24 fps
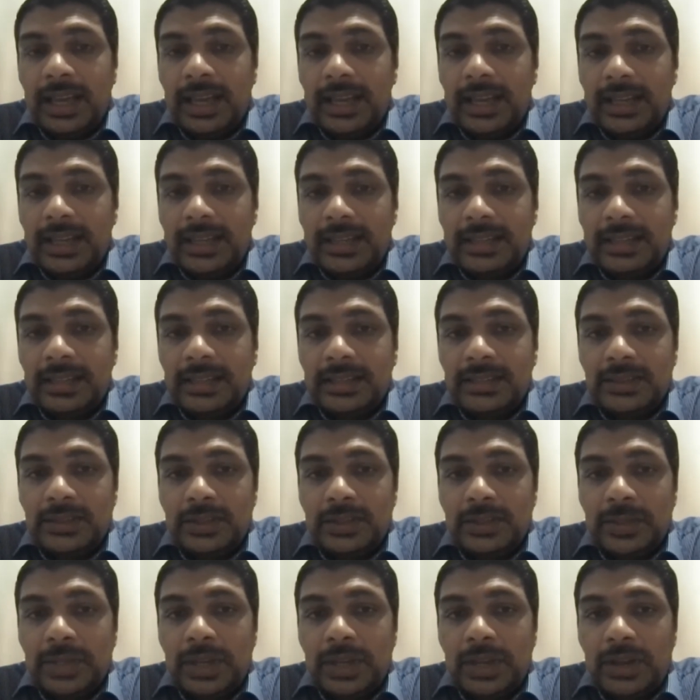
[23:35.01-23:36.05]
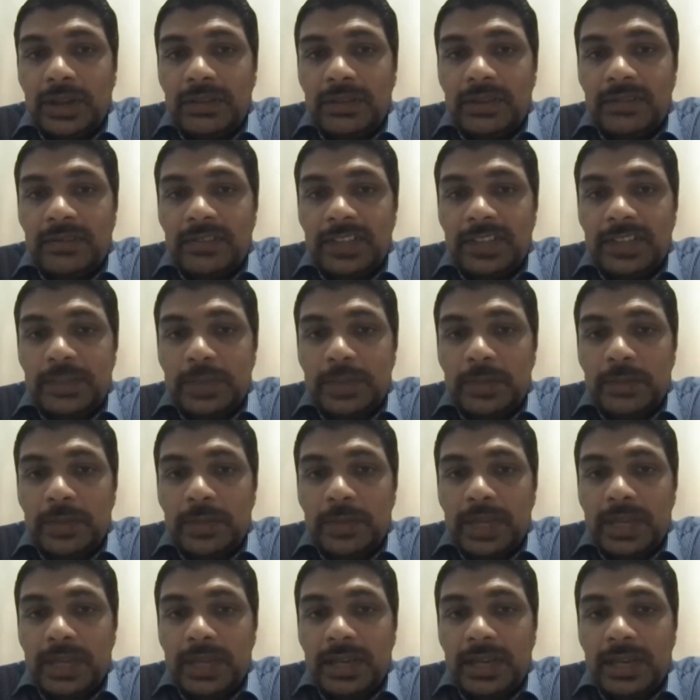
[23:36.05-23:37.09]
and I think there's going to be a lot of investment
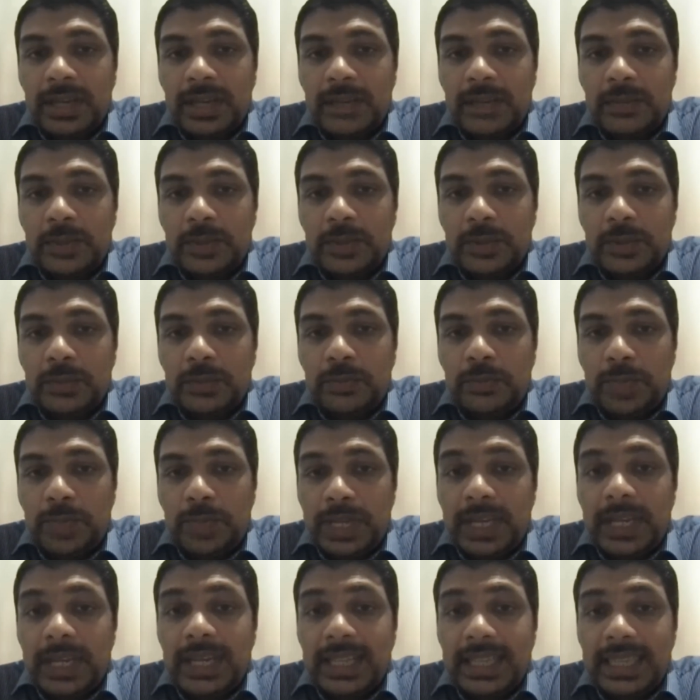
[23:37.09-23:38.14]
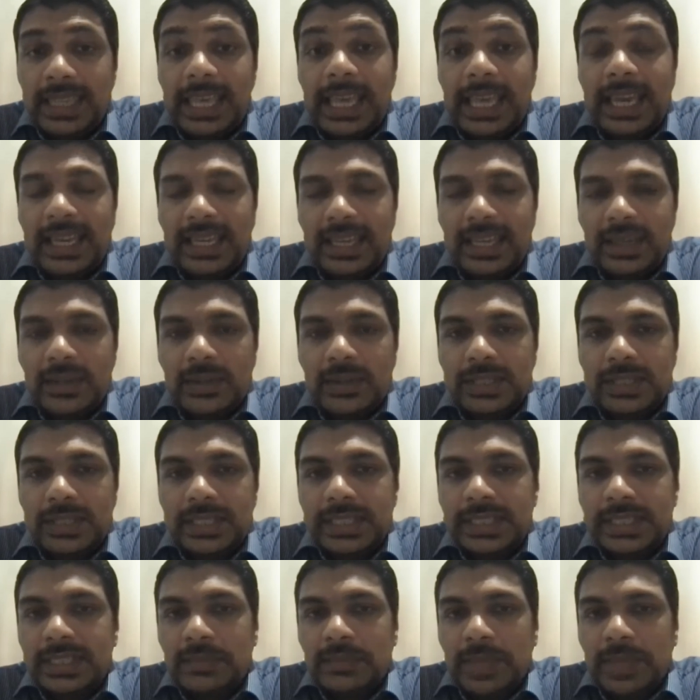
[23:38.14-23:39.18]
made to build that
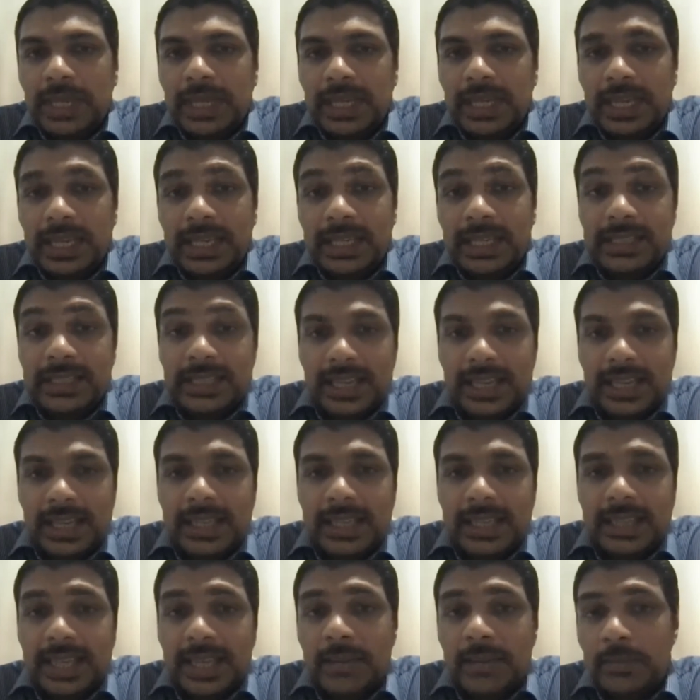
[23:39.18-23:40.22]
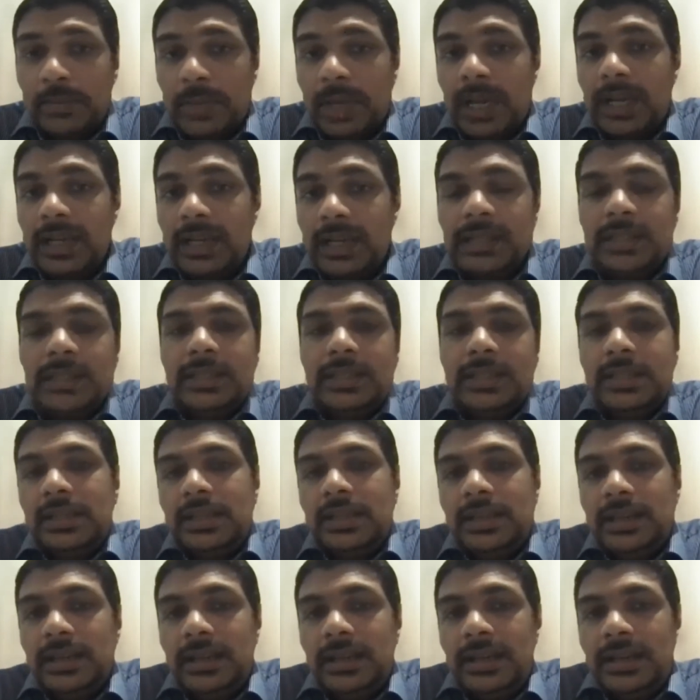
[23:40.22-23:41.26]
ecosystem and gain scale in that market
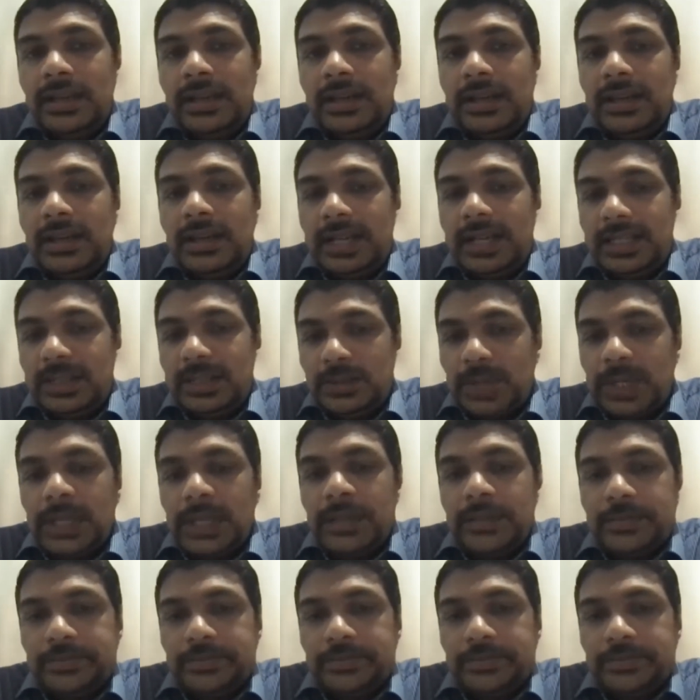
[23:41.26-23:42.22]
as well.